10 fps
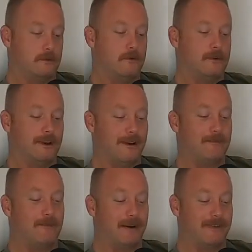Yeah,
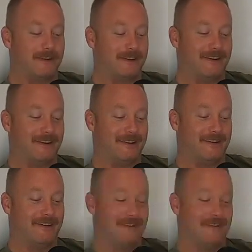baby.
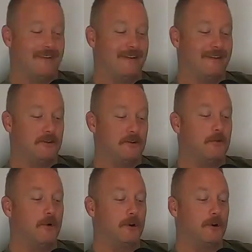Your
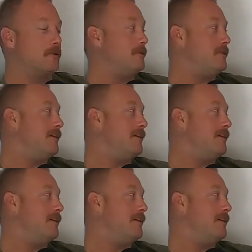morning routine.